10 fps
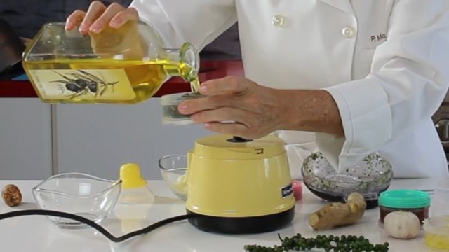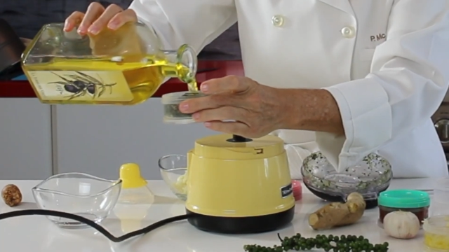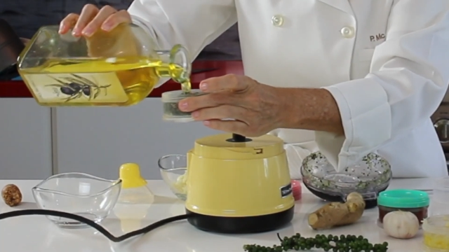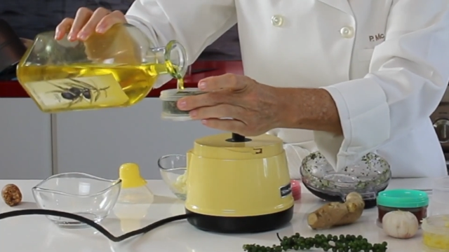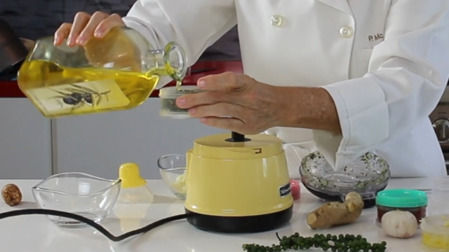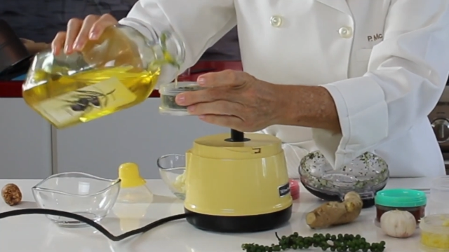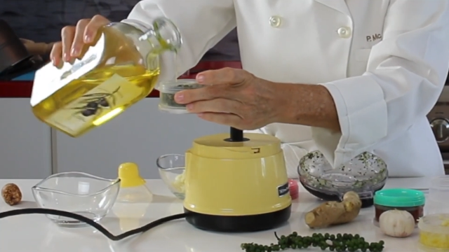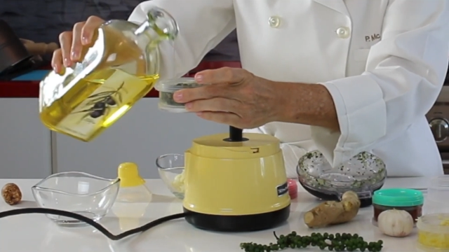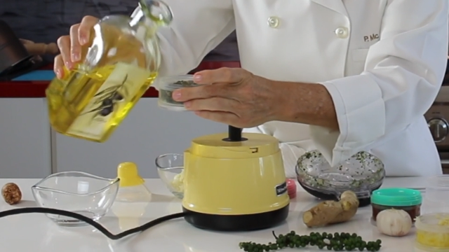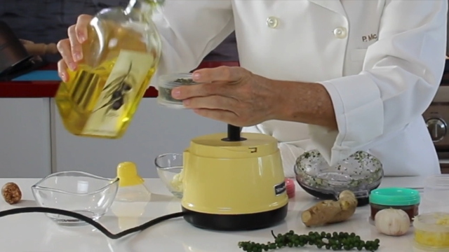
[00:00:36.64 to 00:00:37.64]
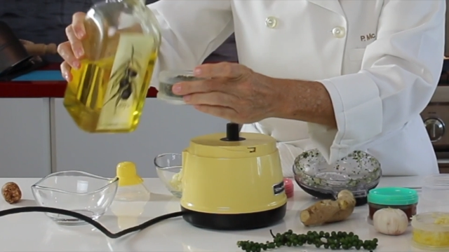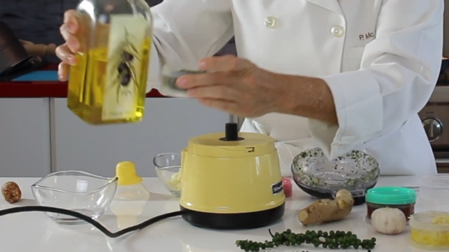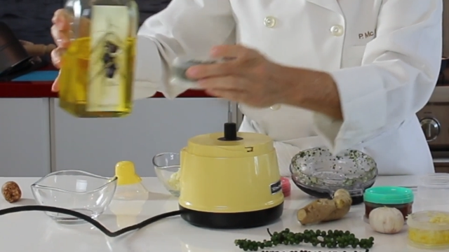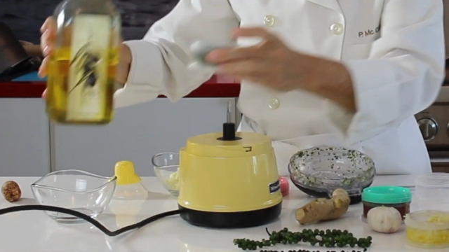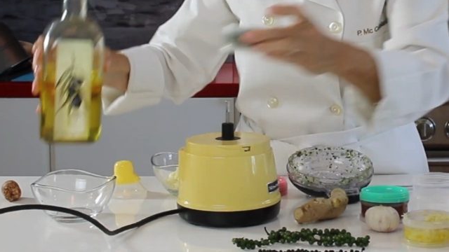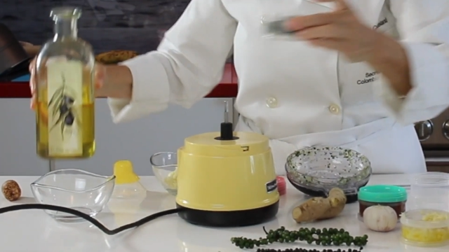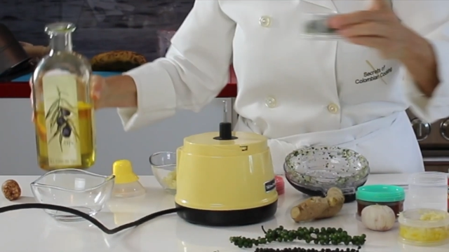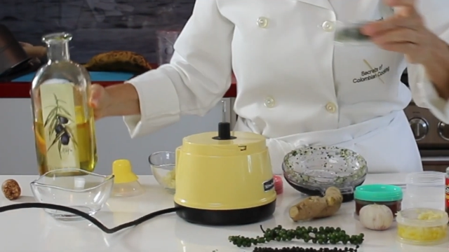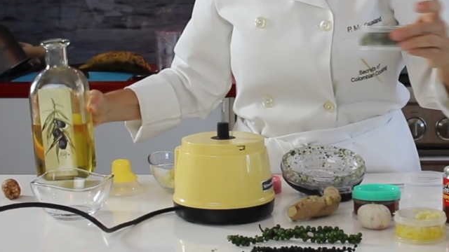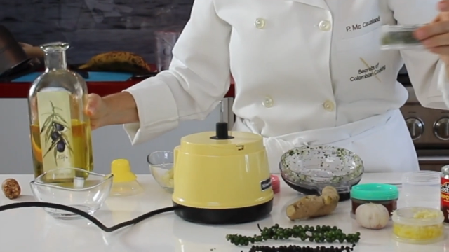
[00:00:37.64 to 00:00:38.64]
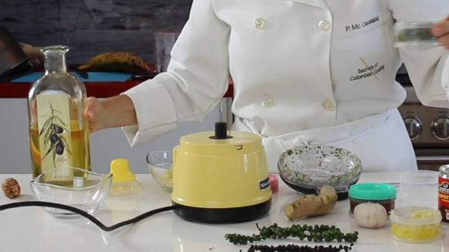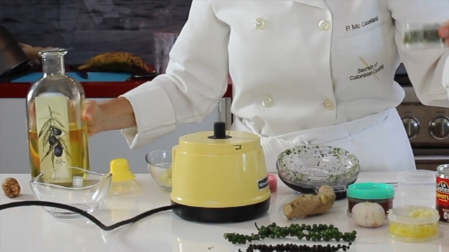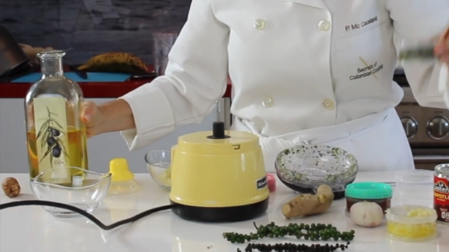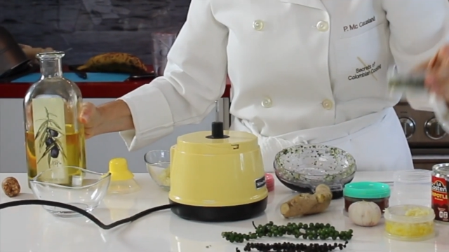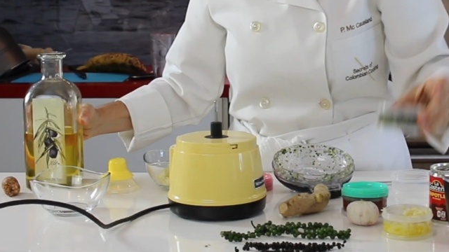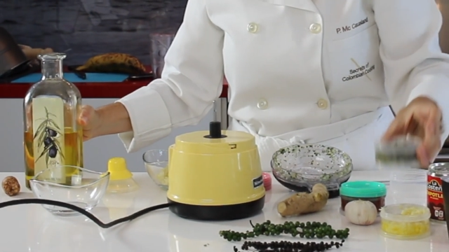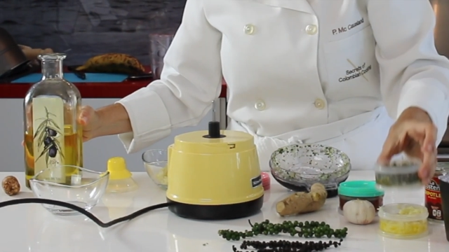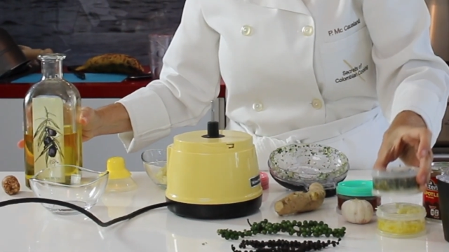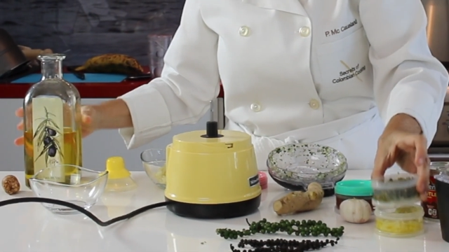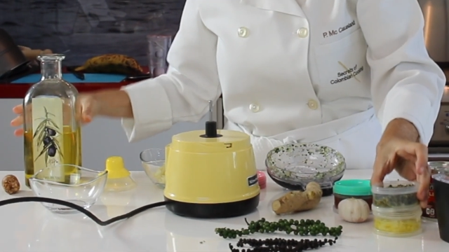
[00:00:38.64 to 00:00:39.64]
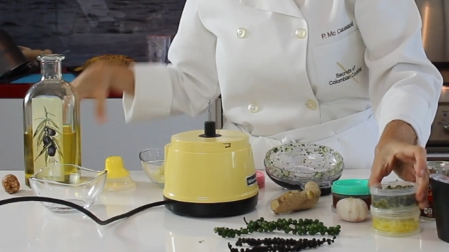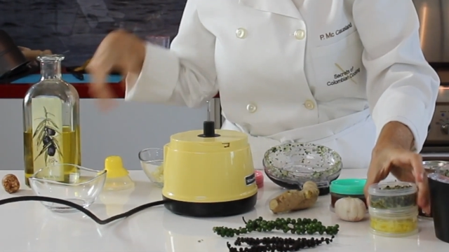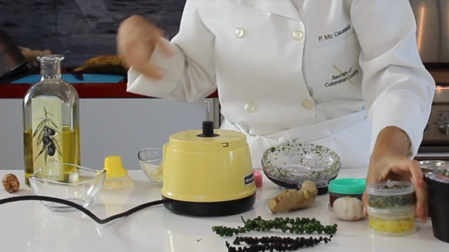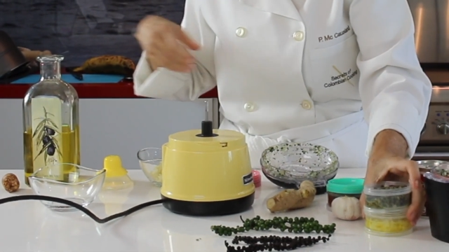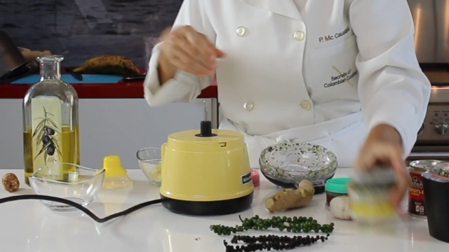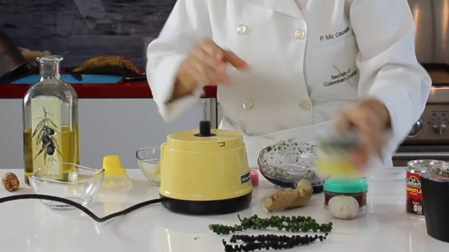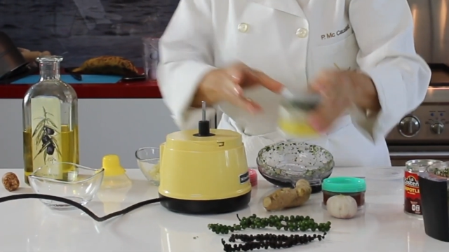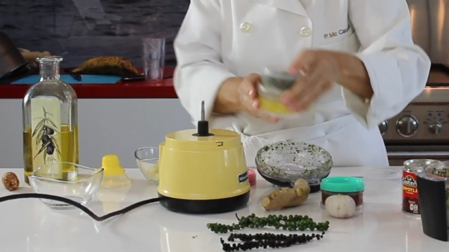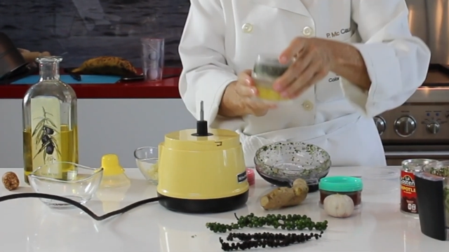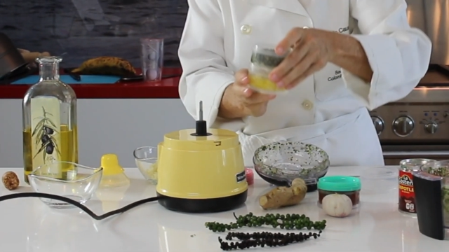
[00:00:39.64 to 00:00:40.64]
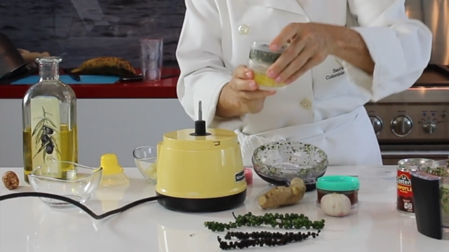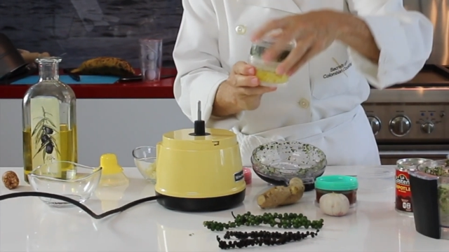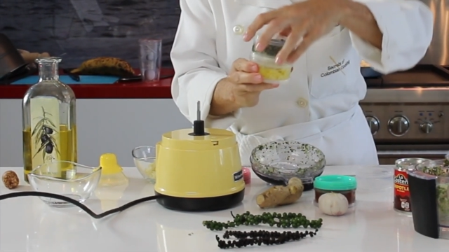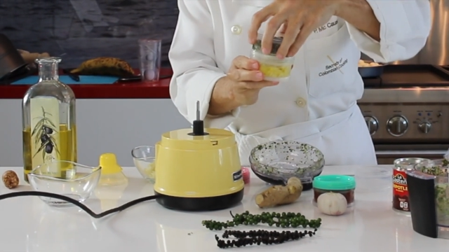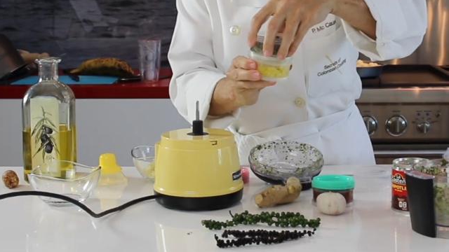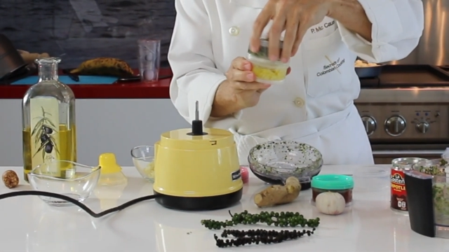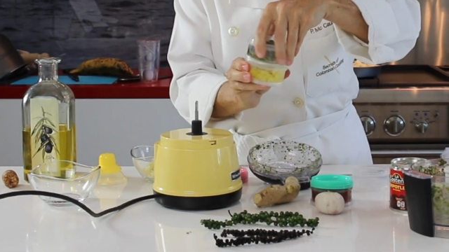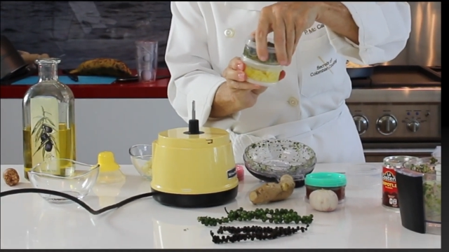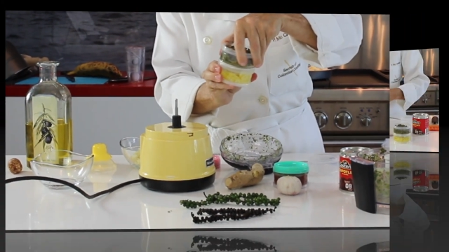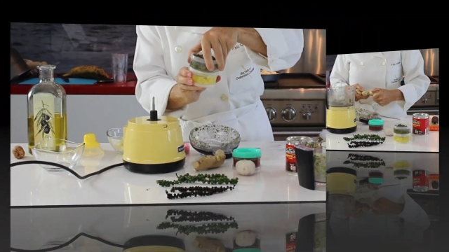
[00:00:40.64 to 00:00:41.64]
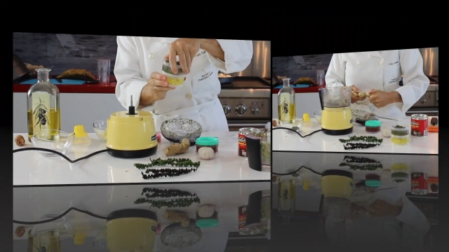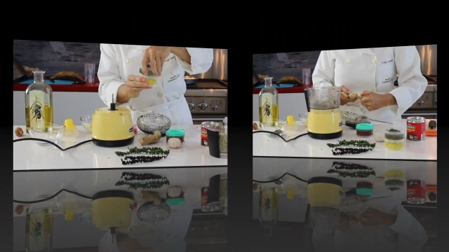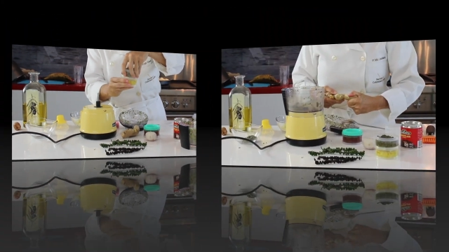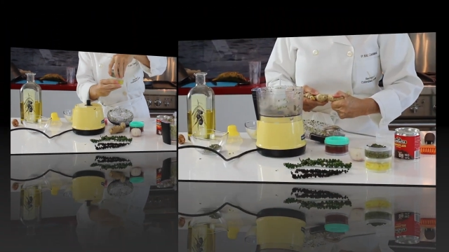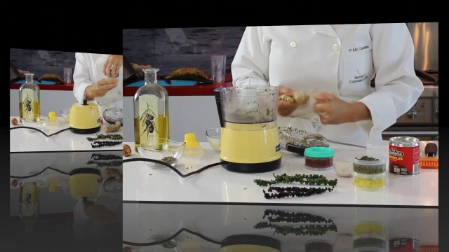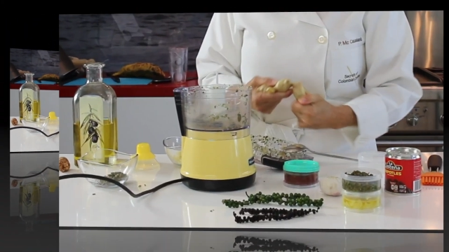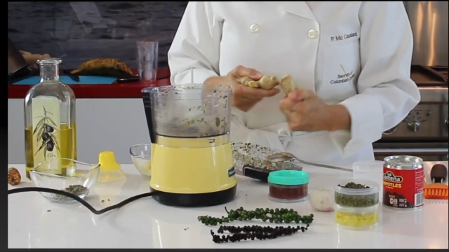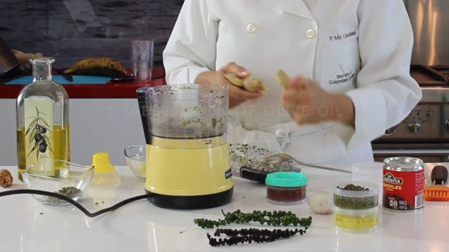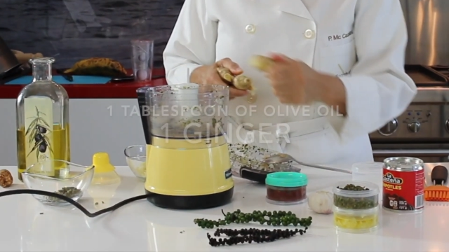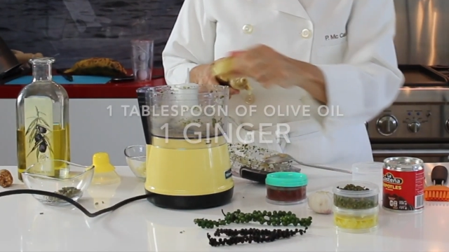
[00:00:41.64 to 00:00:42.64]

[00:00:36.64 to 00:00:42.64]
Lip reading: [unreadable: no face in view]